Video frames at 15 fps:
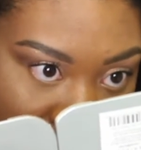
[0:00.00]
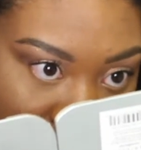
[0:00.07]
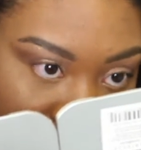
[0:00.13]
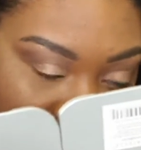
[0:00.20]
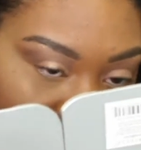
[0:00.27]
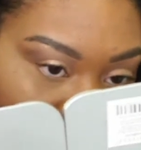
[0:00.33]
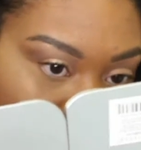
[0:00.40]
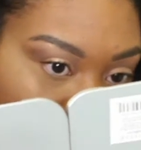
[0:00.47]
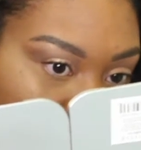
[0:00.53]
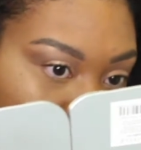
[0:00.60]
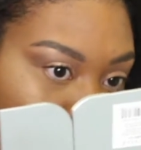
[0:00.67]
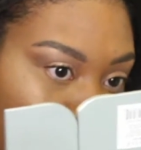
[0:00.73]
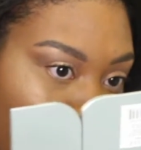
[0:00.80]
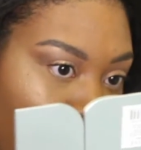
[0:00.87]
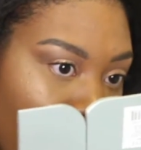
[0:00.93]
I'm gonna have
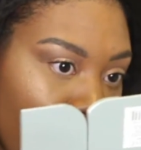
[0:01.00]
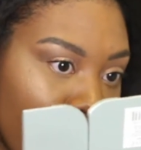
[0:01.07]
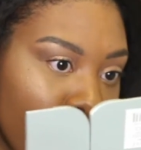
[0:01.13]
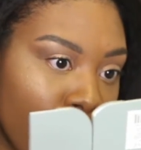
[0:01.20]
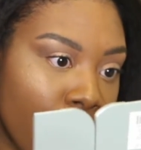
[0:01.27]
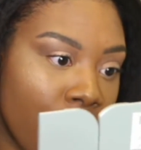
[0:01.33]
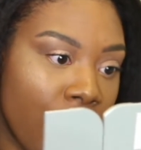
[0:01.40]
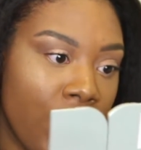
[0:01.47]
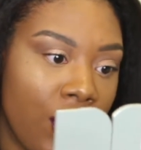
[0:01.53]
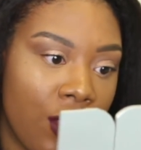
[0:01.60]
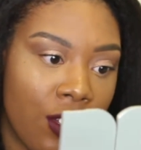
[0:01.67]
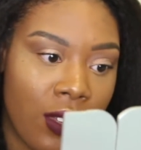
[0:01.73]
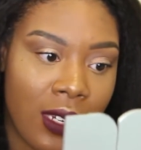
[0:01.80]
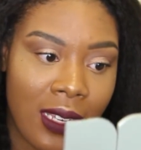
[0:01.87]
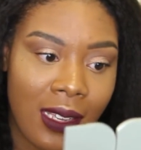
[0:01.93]
any problems with the
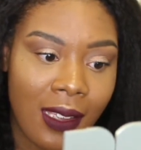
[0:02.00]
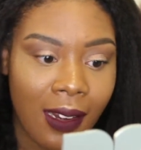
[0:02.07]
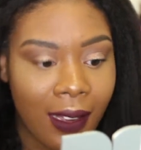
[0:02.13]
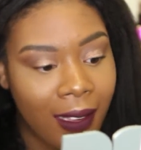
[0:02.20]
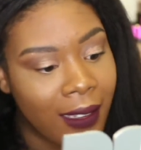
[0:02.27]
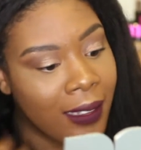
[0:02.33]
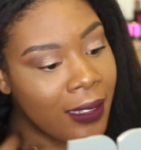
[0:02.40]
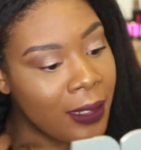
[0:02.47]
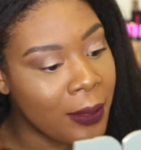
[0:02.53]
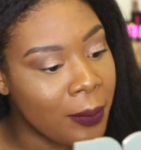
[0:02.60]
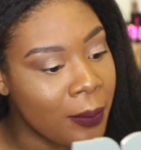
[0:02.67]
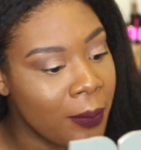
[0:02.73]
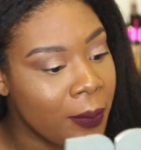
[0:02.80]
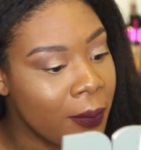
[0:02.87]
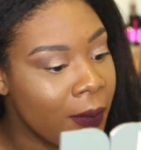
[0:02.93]
unit.
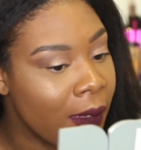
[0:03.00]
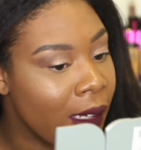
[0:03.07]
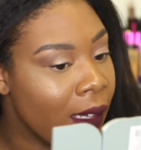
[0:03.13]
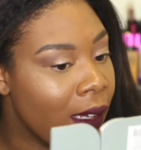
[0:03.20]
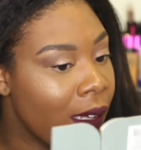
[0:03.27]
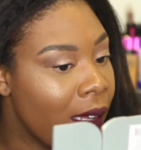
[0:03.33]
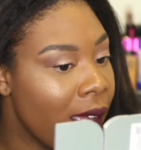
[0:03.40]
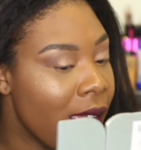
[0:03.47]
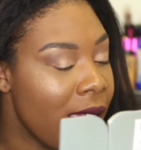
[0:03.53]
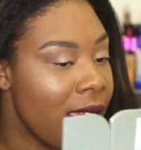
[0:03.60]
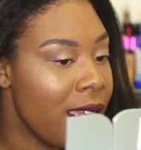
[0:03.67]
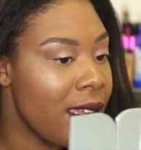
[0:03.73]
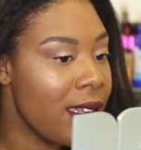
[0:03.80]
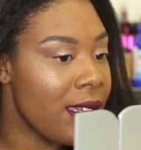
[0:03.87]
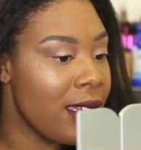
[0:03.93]
And
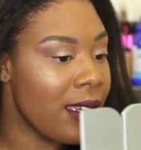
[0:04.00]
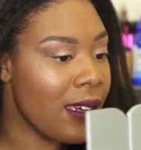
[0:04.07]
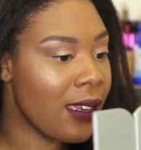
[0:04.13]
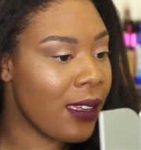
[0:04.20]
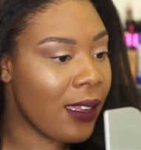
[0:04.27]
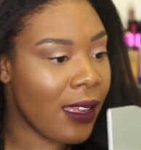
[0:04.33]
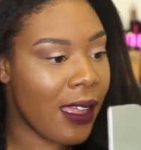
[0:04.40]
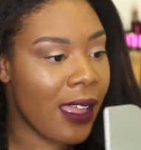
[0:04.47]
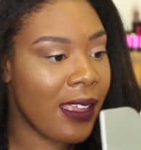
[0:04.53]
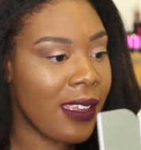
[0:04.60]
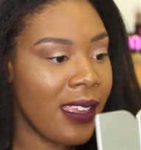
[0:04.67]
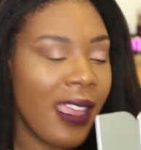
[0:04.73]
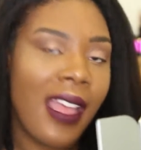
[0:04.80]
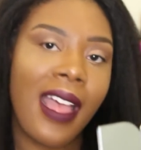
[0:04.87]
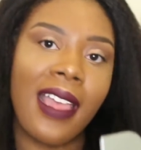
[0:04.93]

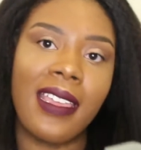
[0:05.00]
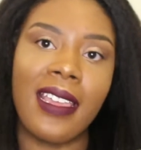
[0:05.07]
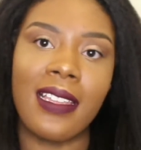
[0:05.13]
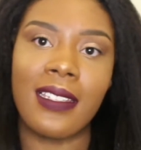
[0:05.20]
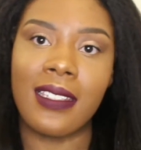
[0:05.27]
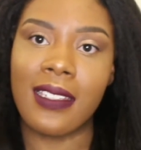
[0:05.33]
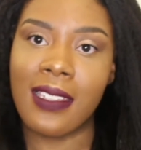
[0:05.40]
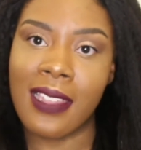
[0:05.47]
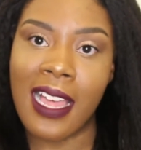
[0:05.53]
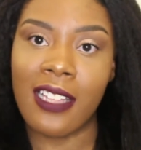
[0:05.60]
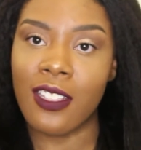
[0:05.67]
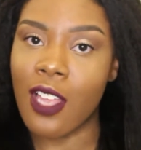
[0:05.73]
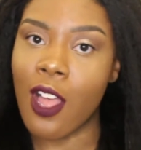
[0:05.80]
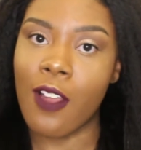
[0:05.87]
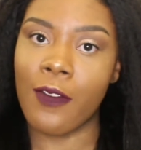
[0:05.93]
yeah, I guess
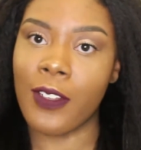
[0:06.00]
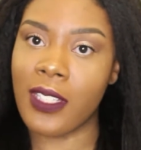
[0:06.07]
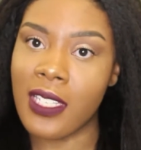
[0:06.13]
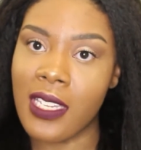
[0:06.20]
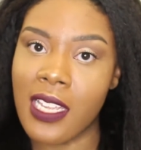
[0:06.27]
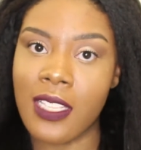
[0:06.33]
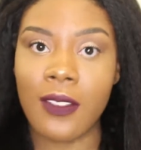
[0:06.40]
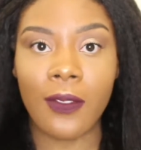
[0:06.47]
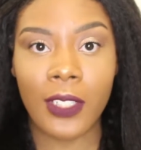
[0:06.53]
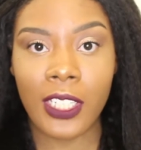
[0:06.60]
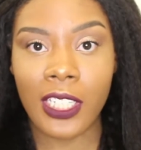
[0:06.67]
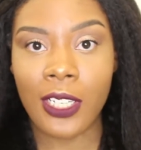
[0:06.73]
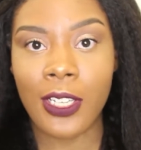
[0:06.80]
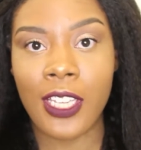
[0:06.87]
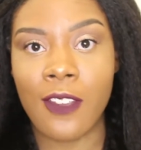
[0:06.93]
that's all for today's
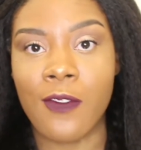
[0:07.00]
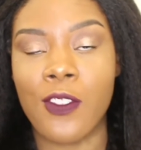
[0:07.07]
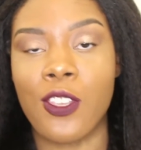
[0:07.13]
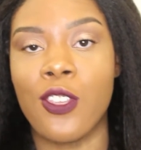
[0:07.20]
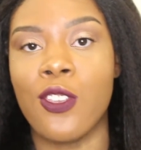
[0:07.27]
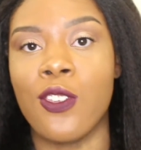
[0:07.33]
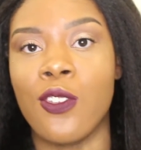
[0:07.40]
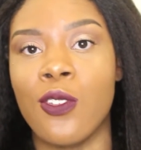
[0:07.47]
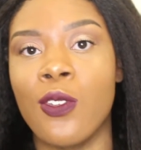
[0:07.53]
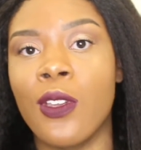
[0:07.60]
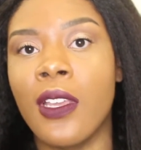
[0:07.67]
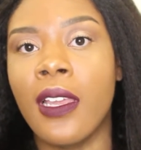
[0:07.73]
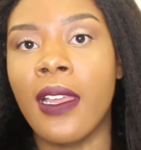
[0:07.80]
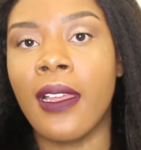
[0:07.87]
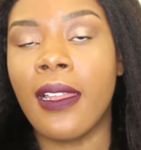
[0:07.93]
video. If you
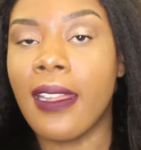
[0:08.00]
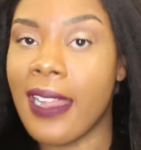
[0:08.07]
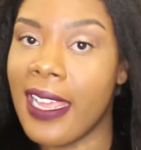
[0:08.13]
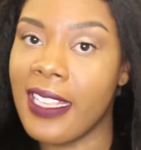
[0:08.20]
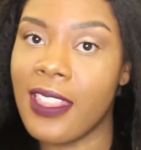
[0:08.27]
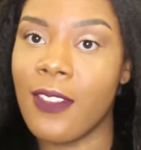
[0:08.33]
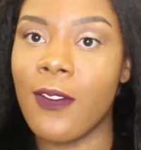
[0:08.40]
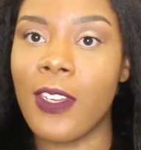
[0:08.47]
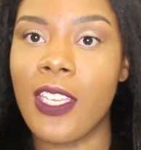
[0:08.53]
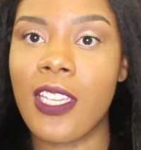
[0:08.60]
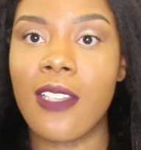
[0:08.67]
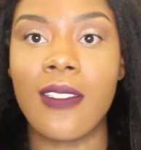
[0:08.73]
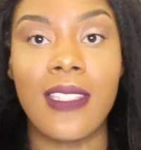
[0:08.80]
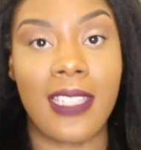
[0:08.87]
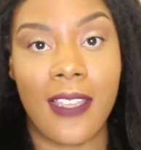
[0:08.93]
like the
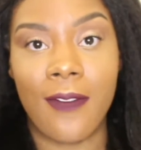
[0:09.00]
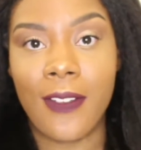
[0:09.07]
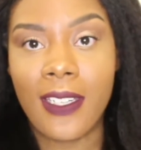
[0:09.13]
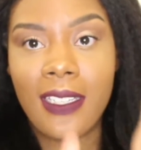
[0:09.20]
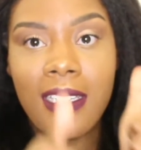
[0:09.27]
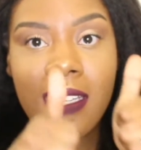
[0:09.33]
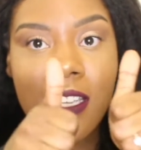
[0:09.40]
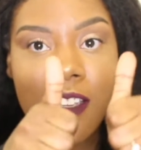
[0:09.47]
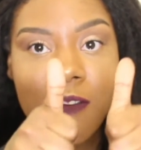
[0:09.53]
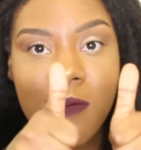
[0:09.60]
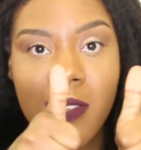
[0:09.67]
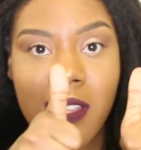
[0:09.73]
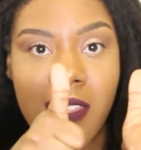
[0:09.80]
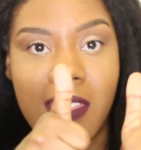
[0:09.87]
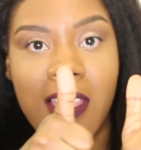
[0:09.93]
video, definitely give
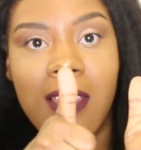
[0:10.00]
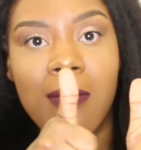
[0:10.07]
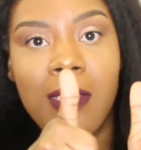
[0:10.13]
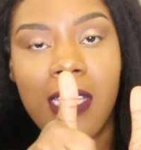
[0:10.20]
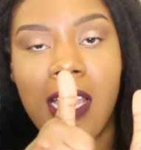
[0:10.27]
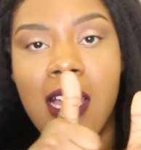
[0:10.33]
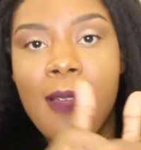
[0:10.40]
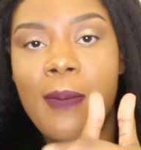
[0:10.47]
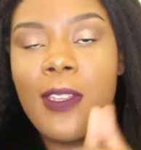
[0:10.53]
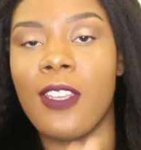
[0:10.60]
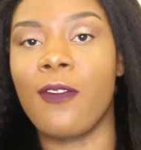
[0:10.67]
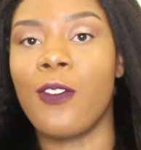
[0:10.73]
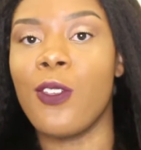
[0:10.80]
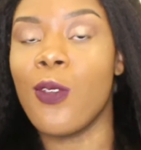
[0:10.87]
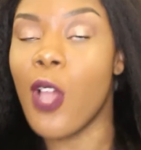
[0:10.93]
me a thumbs up.
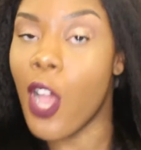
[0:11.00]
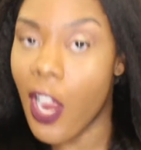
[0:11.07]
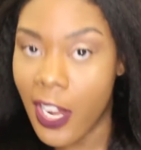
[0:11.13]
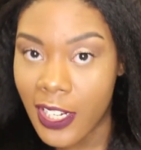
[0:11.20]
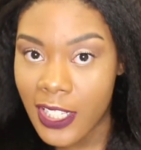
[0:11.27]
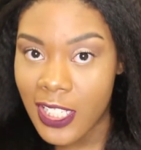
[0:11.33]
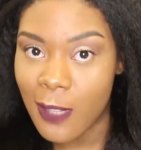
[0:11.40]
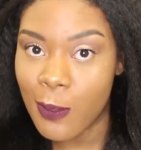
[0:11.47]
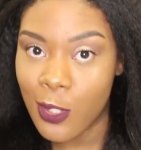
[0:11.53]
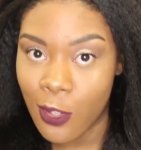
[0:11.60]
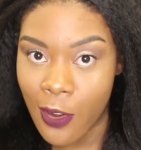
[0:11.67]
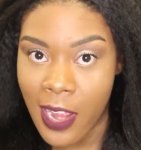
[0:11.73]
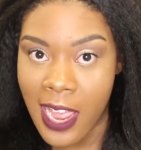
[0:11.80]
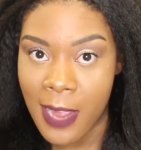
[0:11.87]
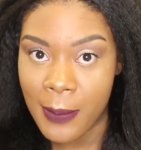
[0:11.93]
If you aren't
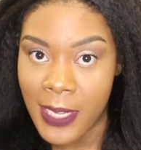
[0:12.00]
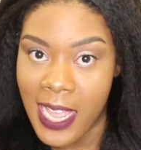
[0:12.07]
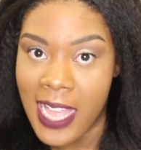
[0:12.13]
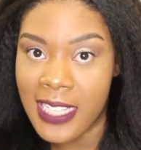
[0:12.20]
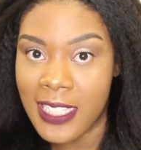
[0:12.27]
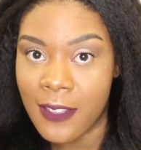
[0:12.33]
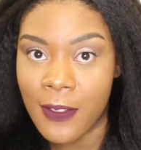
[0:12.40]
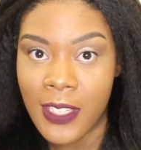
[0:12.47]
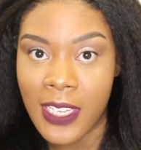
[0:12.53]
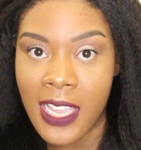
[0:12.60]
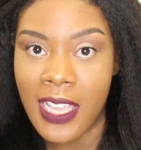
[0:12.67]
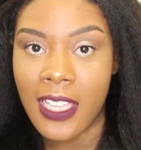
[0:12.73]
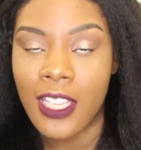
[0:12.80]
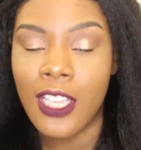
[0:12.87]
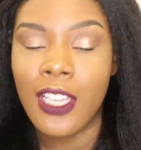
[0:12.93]
subscribed as of
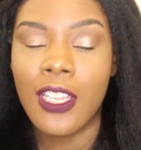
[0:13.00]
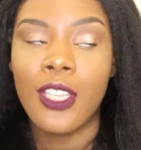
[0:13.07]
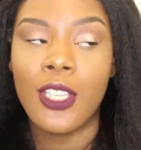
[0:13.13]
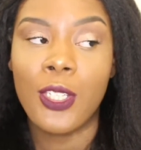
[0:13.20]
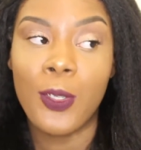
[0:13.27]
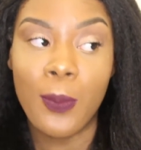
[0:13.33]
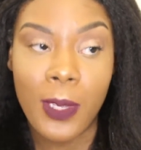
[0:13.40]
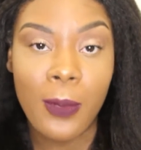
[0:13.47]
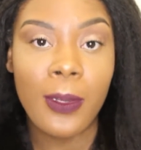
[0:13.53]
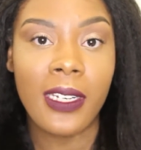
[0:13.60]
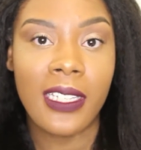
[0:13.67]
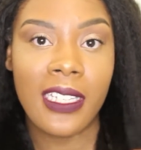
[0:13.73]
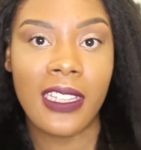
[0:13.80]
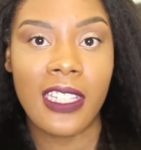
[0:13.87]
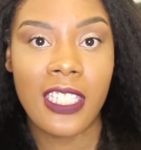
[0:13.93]
yet, you may want
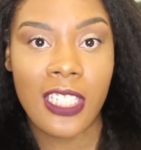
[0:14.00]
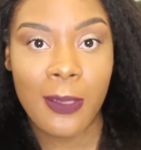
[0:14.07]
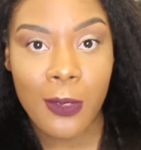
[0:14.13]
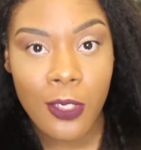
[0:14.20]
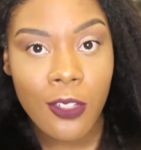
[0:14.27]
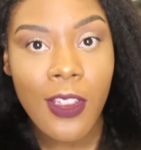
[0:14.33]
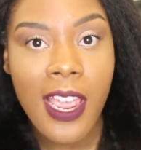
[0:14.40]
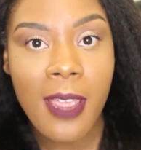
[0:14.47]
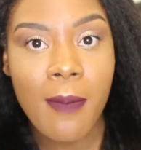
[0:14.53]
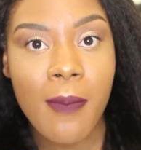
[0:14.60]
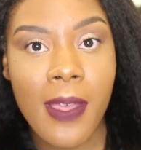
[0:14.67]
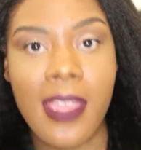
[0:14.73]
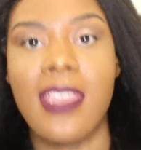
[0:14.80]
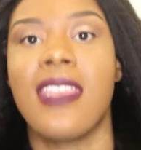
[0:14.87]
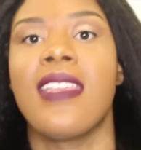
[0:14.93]
to hit the subscribe
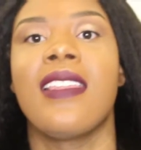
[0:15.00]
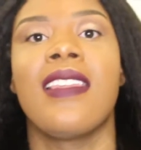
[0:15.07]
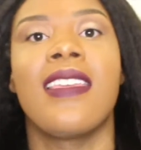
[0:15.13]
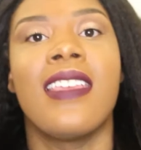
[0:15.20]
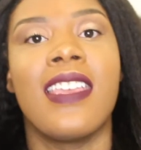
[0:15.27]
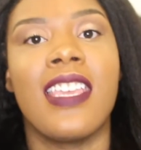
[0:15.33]
button.